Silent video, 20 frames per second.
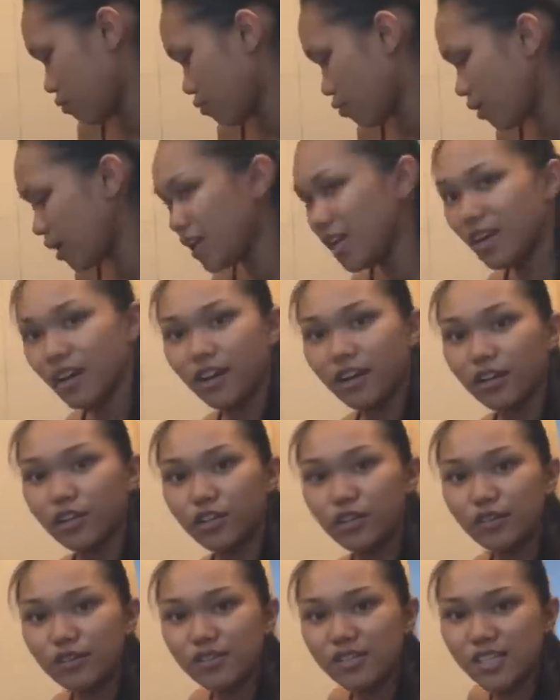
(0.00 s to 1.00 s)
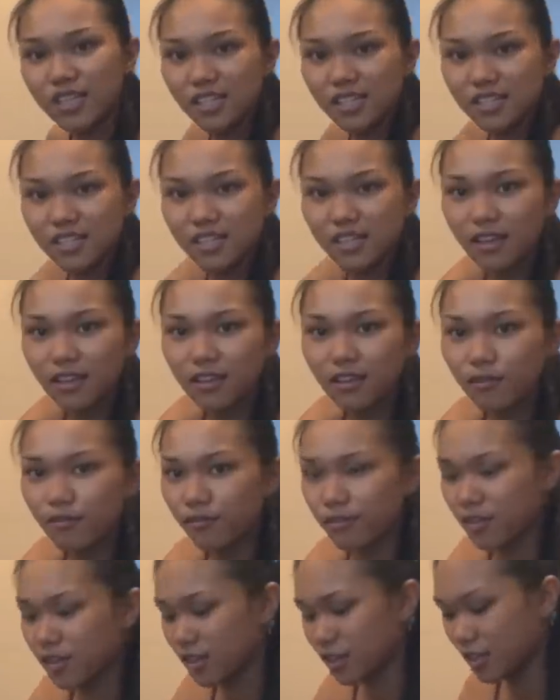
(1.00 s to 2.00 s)
We are using
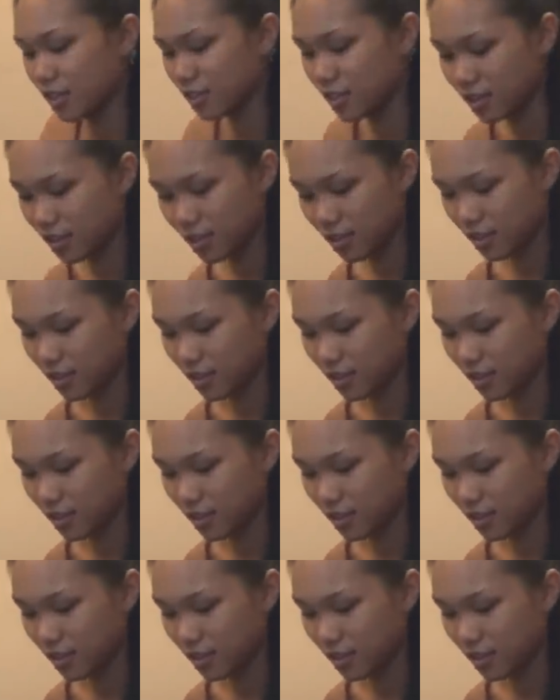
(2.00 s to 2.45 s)
Cetaphil.